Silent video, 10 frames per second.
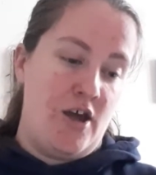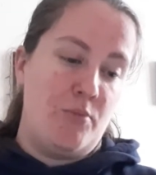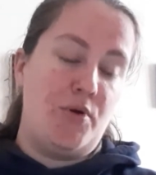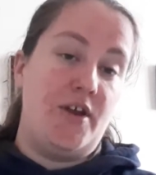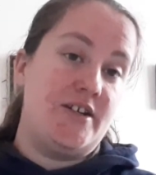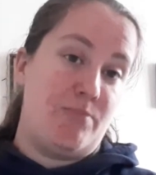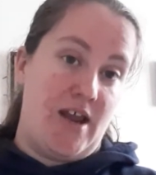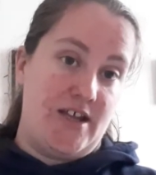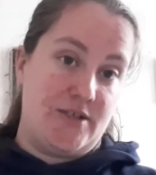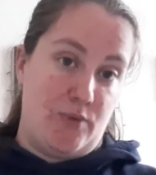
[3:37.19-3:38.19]
put into
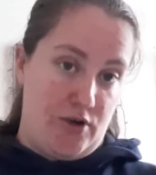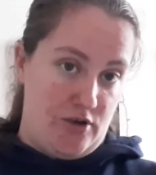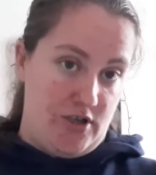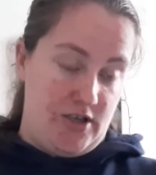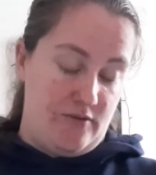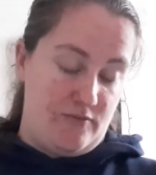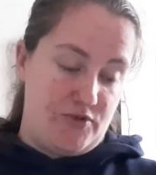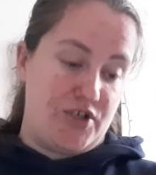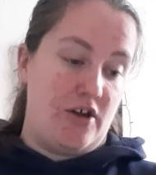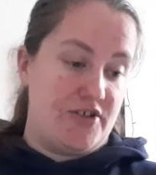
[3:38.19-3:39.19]
place when I
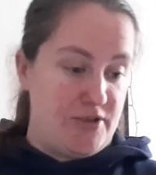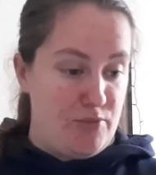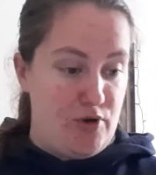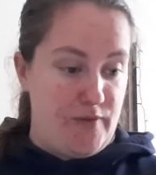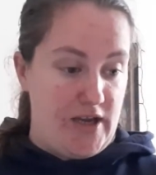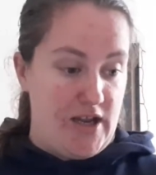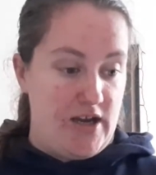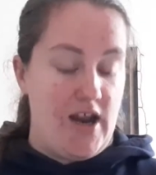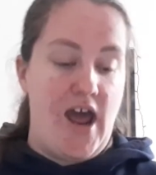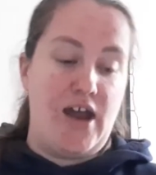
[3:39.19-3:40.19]
started moving
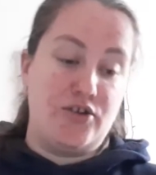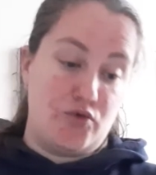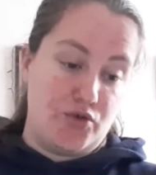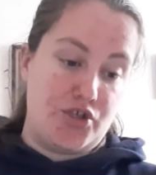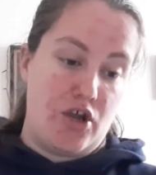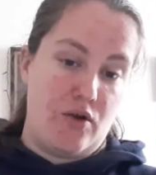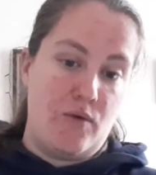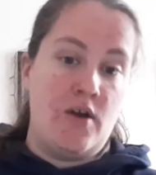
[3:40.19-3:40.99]
in and also